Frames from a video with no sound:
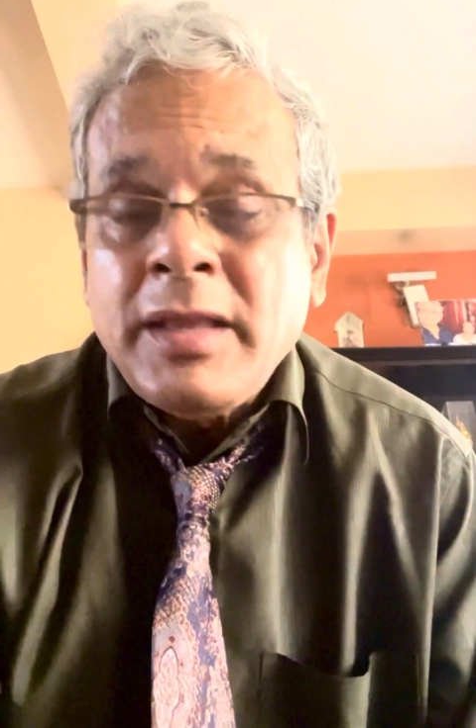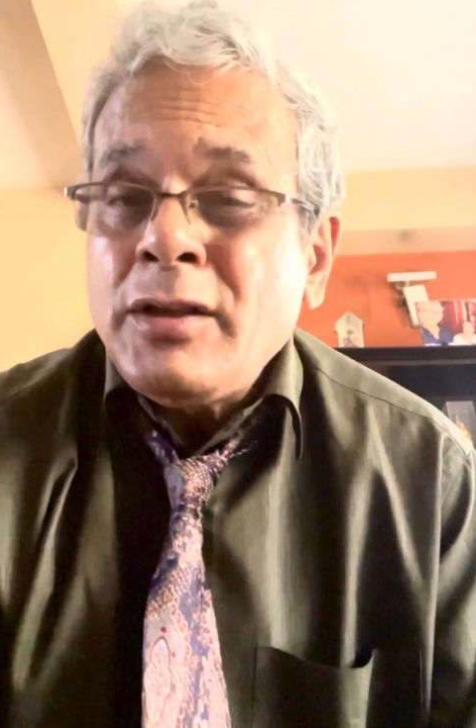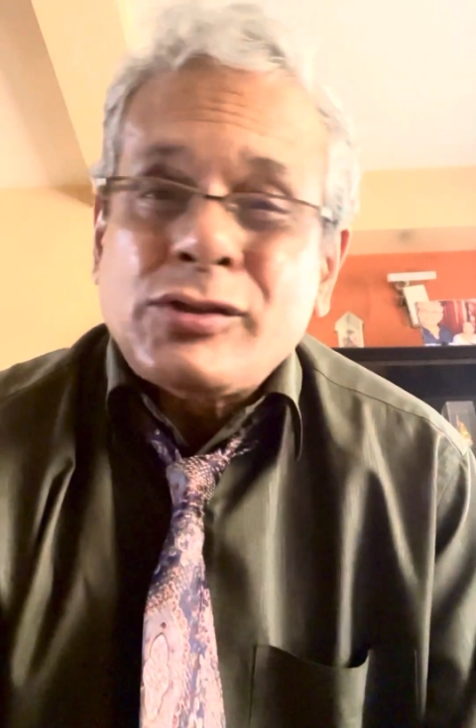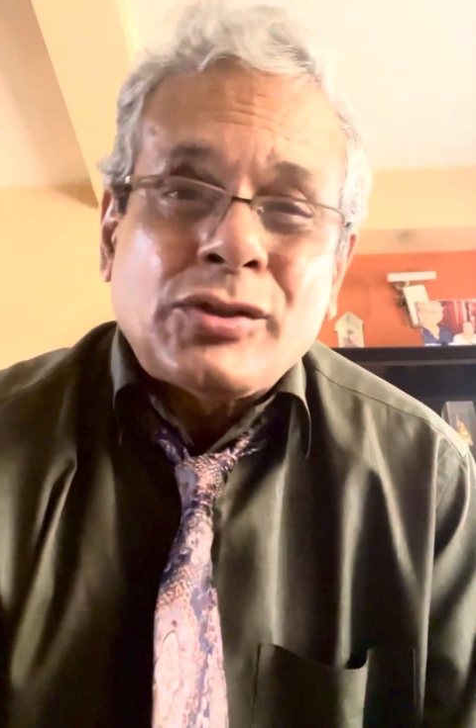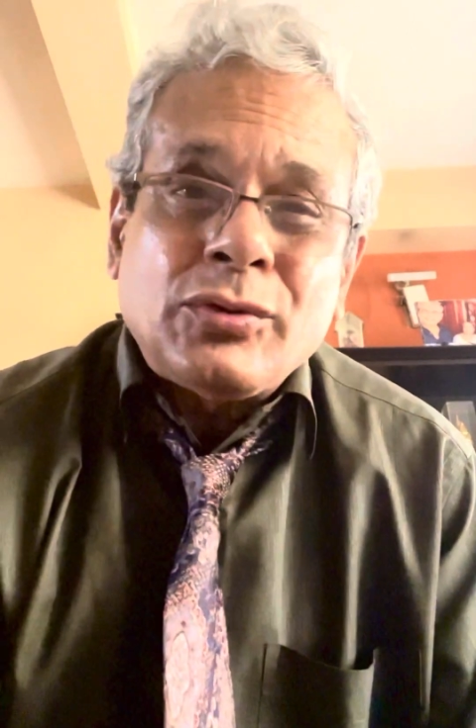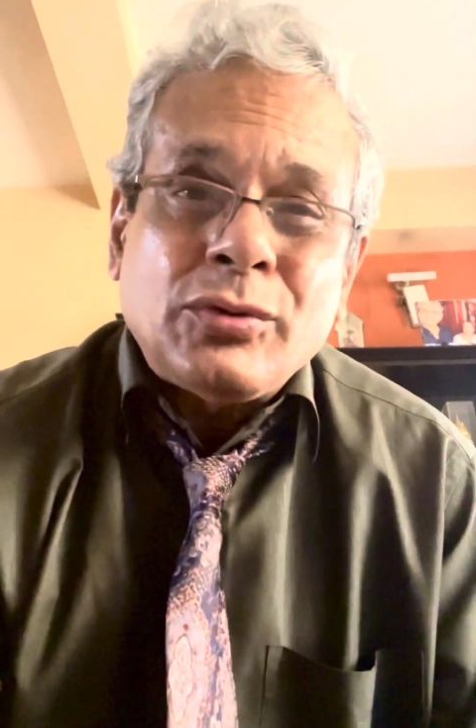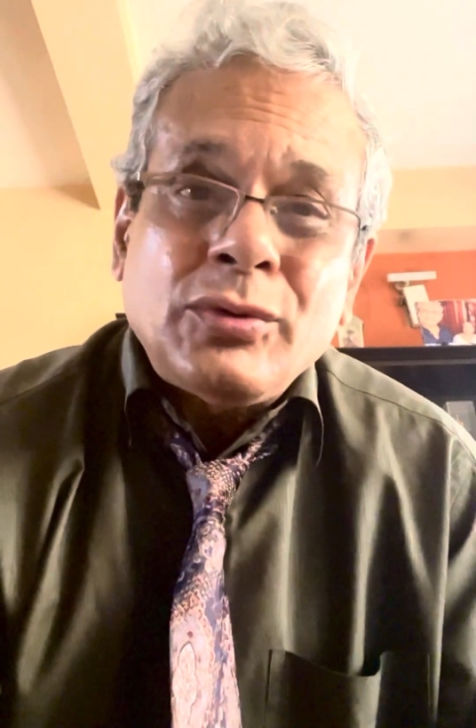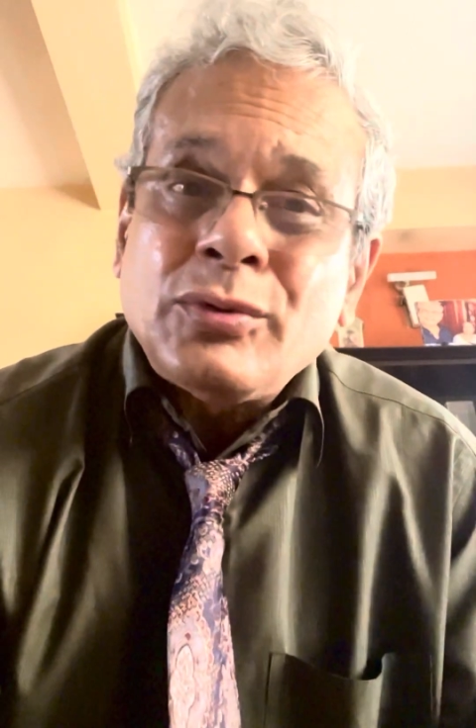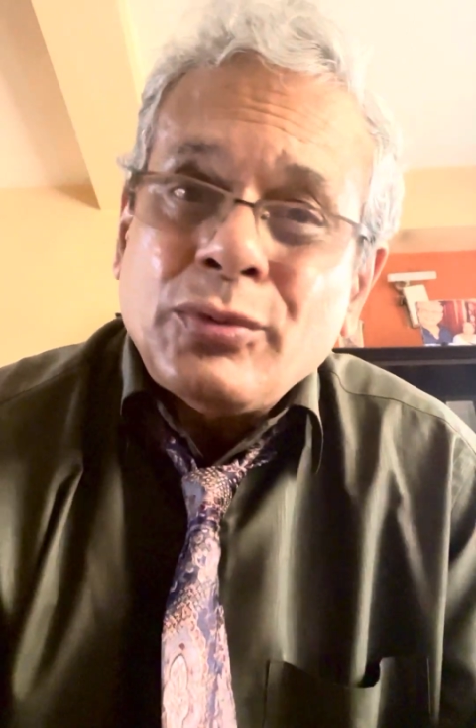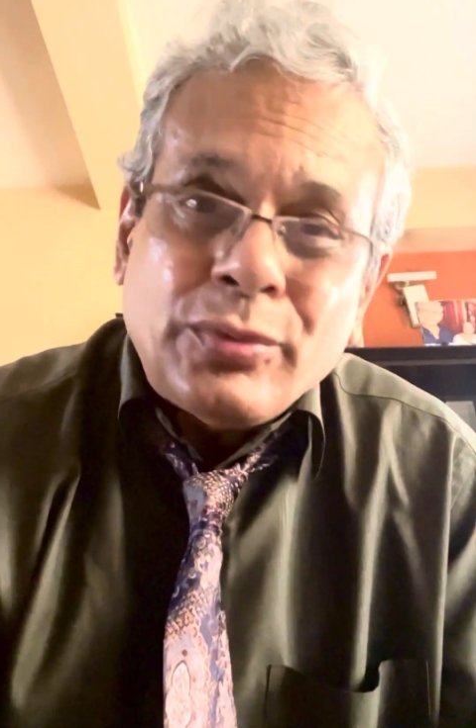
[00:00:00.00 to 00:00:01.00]
So
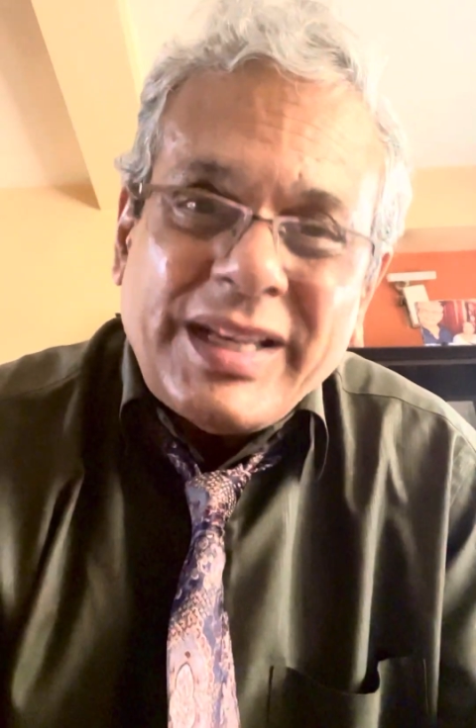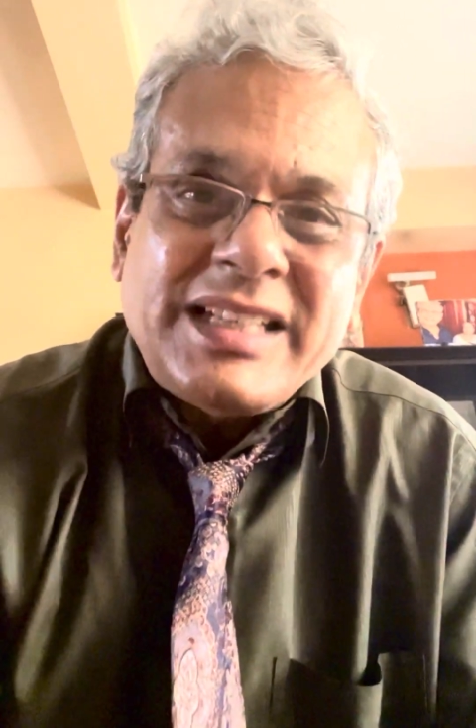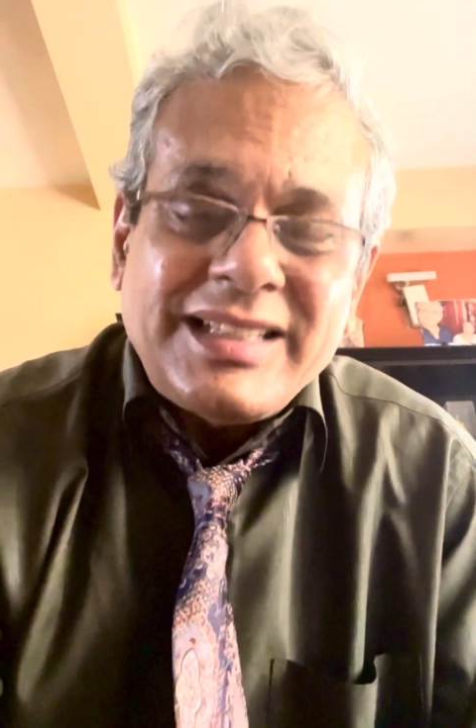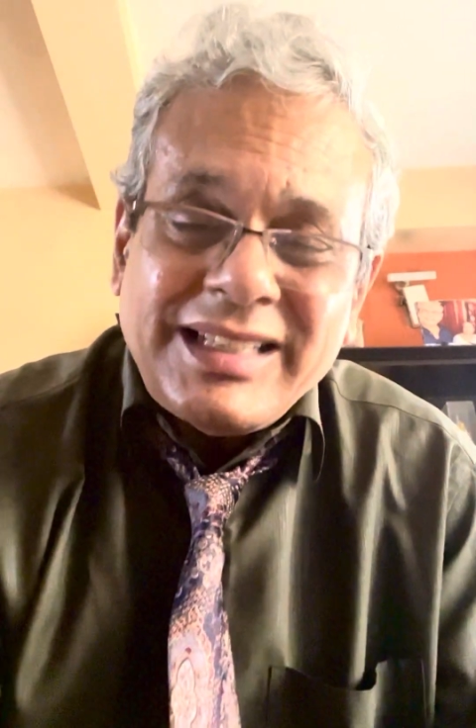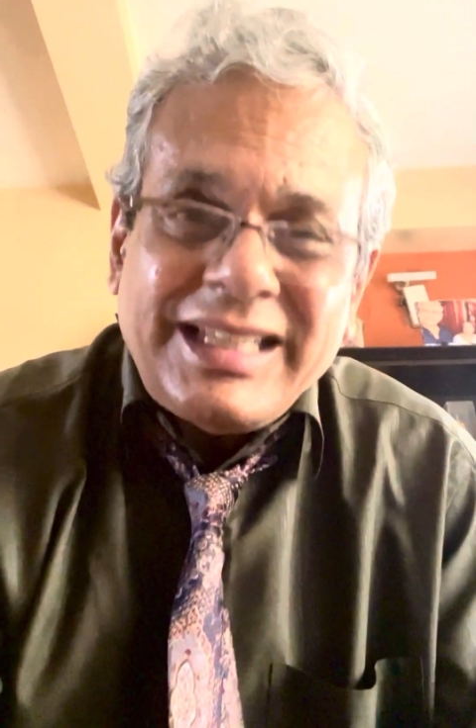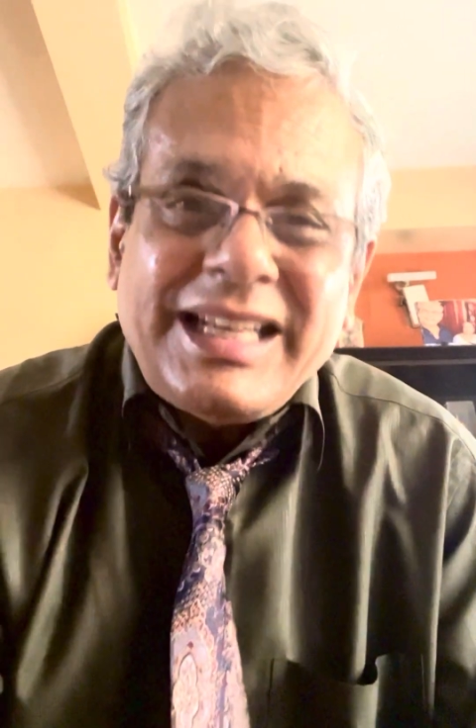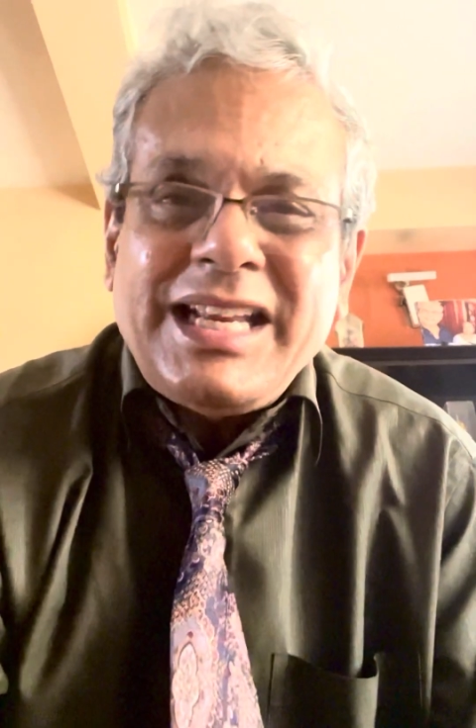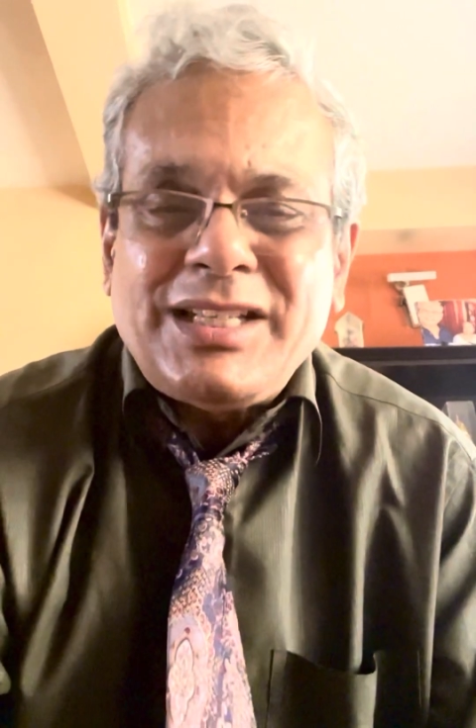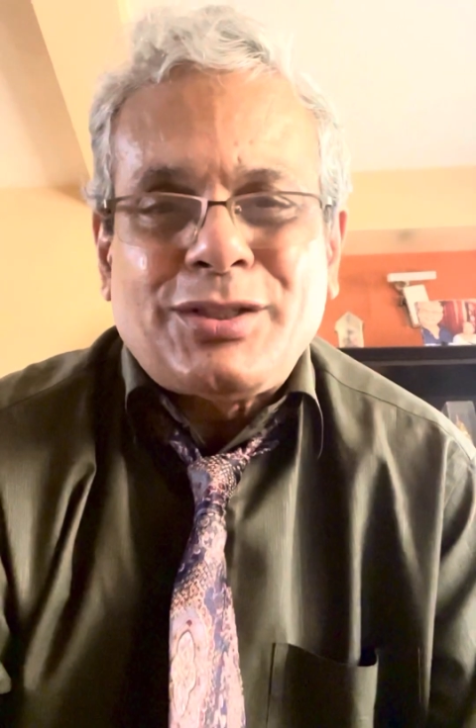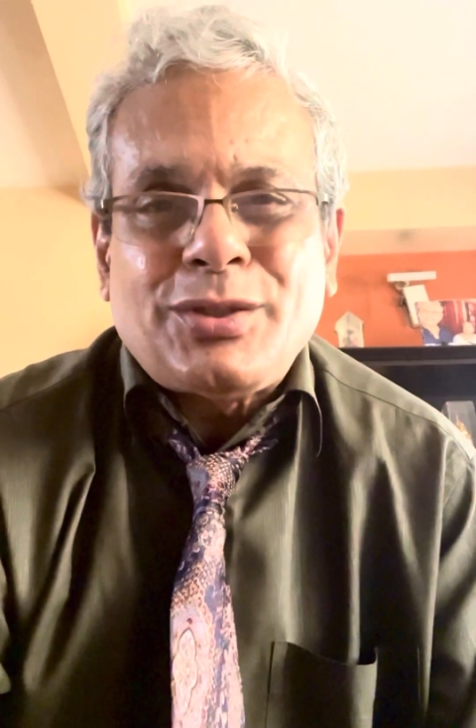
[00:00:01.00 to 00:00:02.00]
we
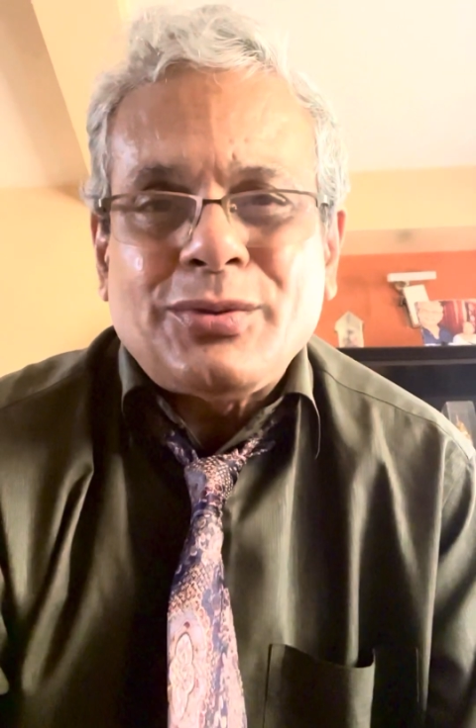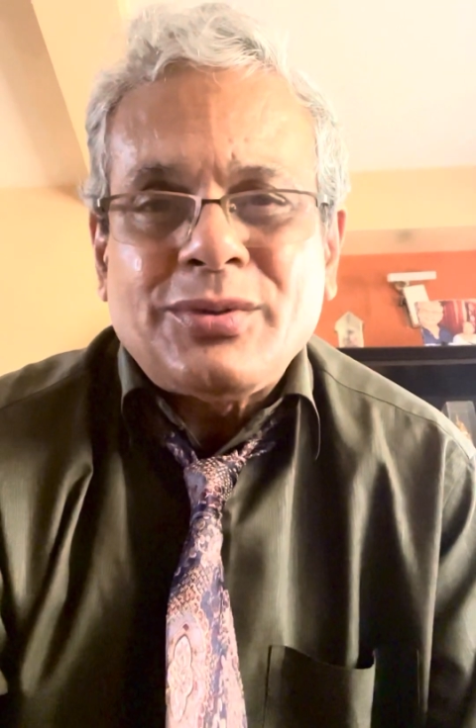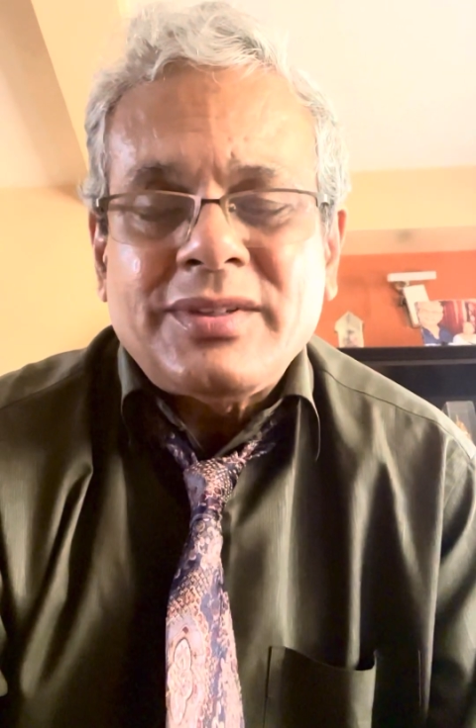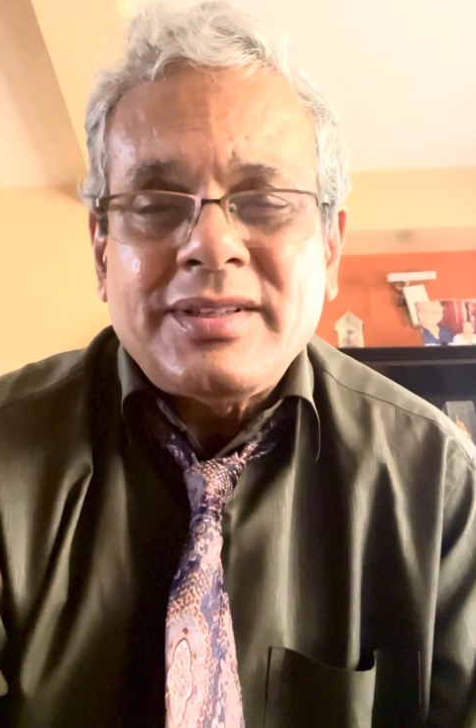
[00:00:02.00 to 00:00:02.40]
need to